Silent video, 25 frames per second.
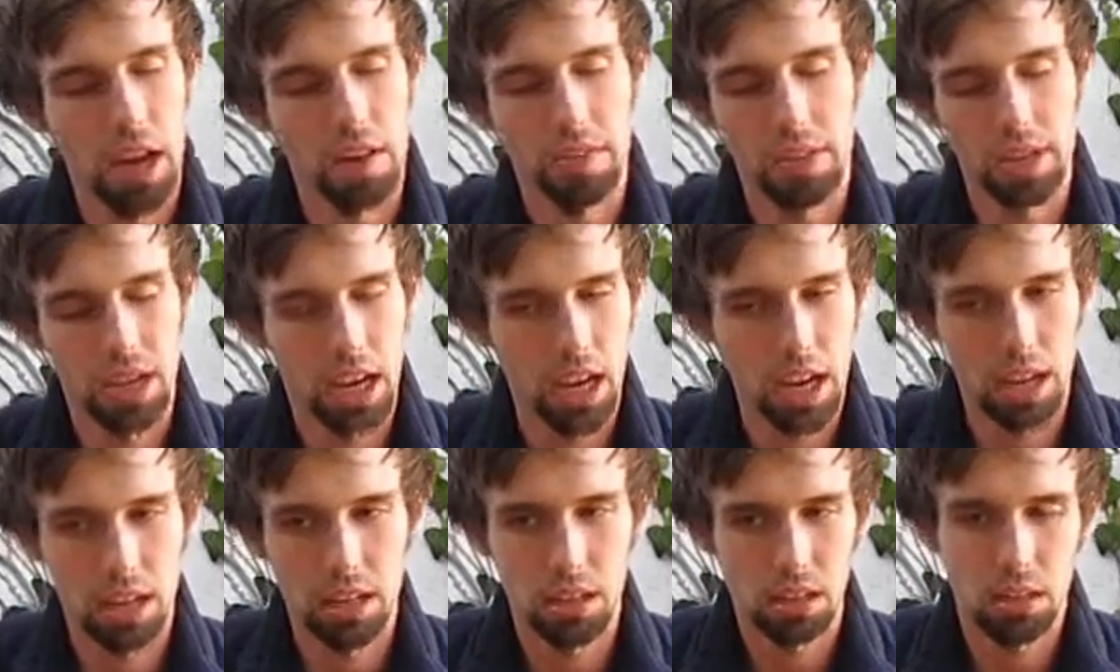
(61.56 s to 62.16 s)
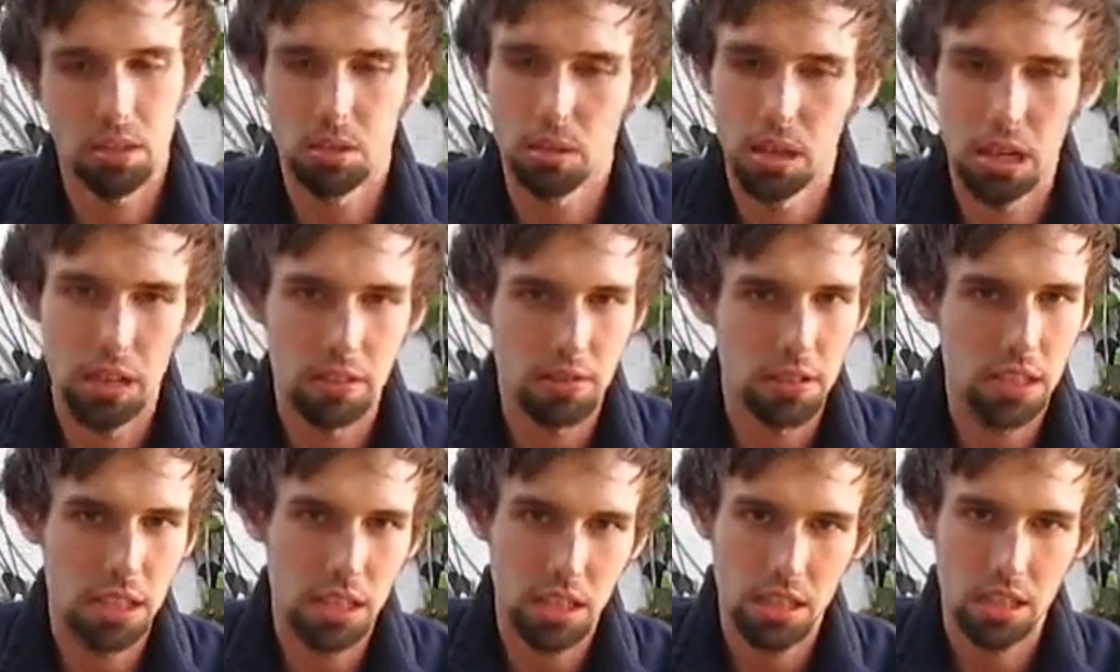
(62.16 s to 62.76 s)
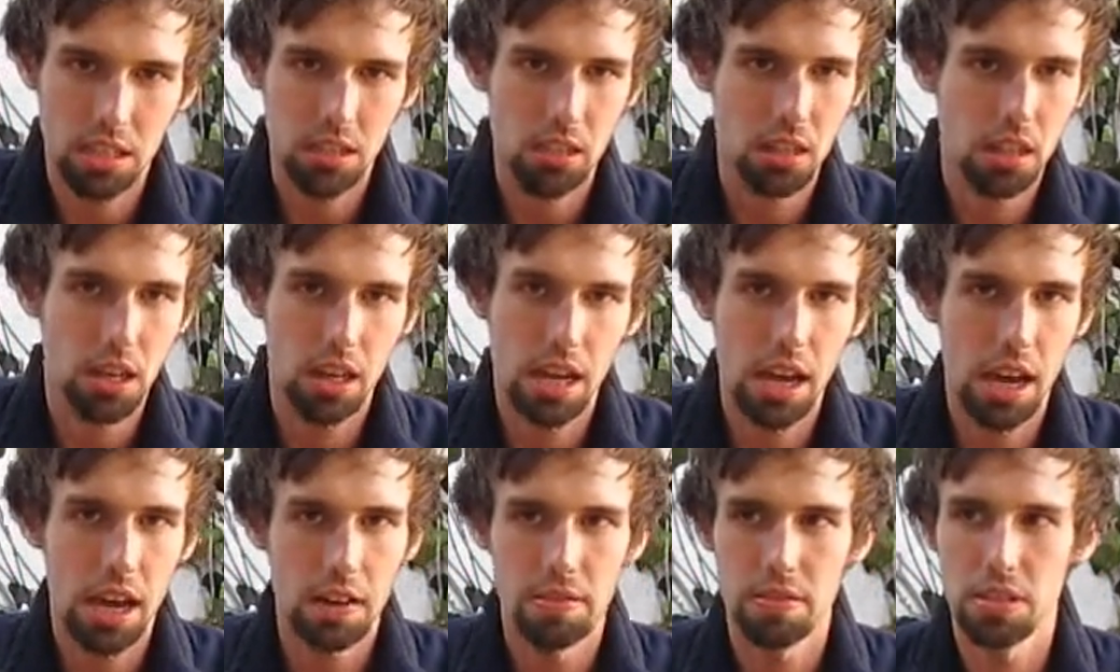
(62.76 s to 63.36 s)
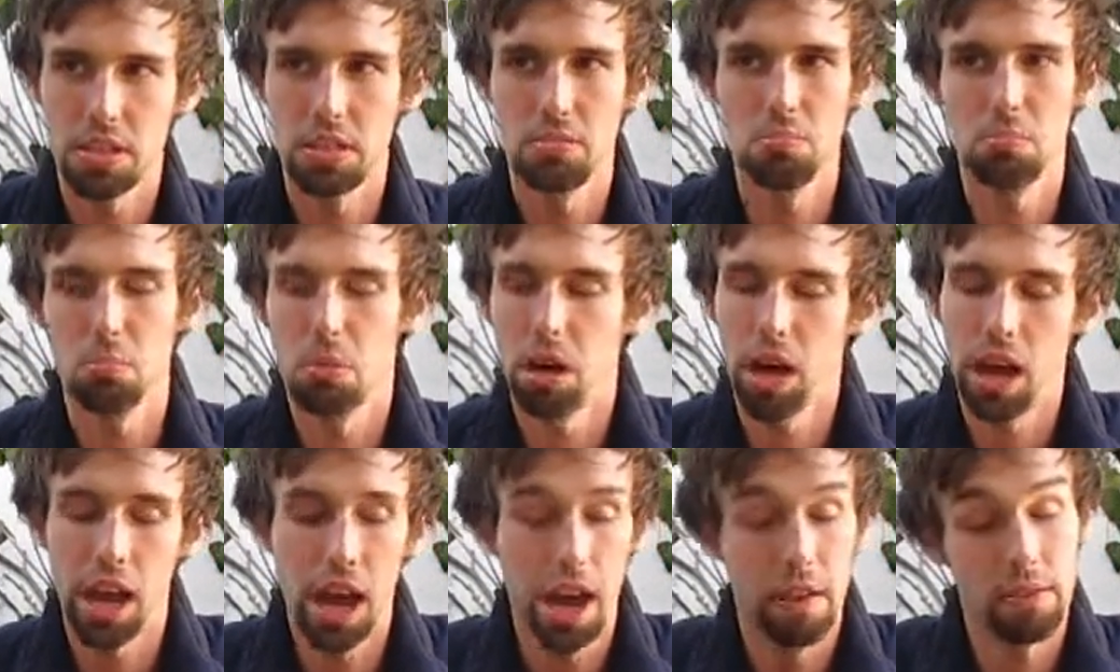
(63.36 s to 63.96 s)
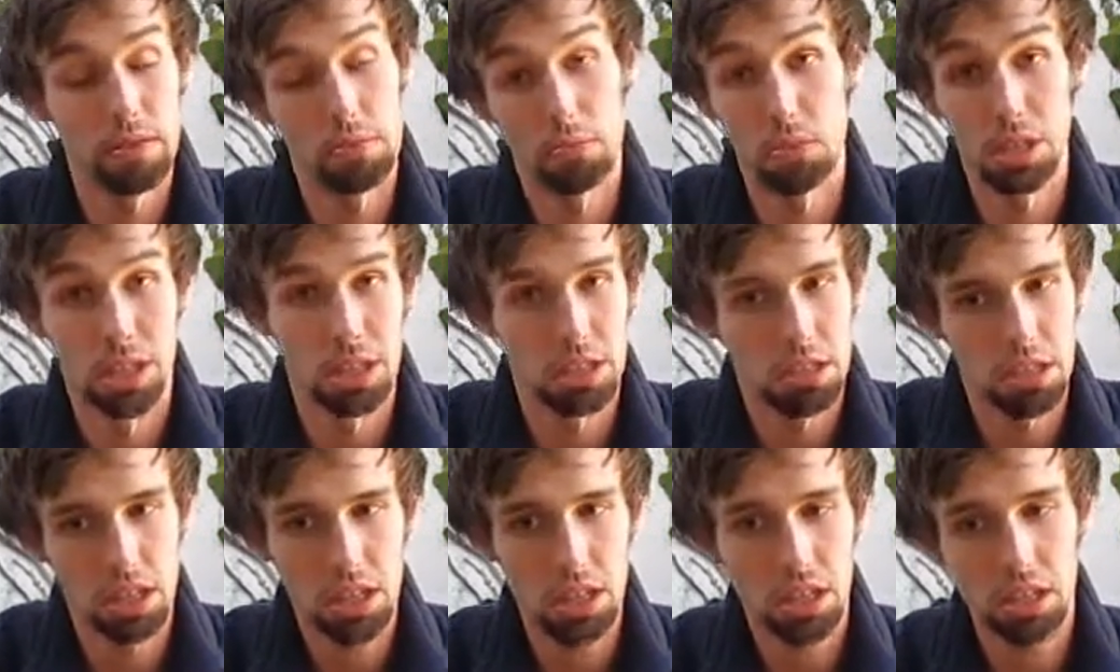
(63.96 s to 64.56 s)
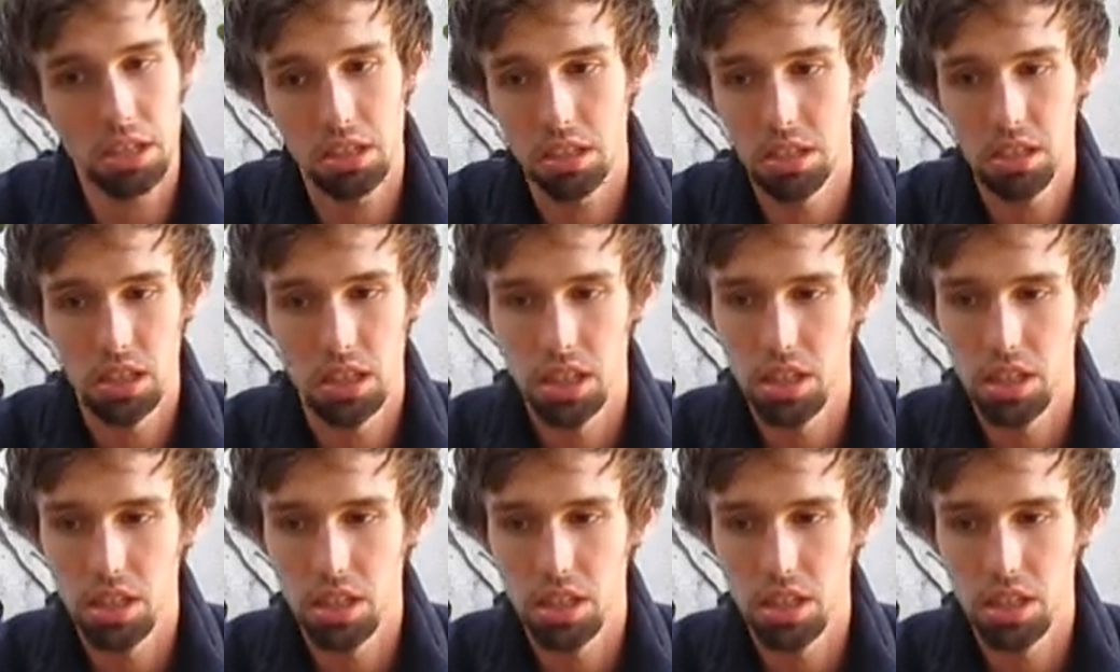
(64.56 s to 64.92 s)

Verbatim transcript: haven't had a craving or I haven't I haven't been sick.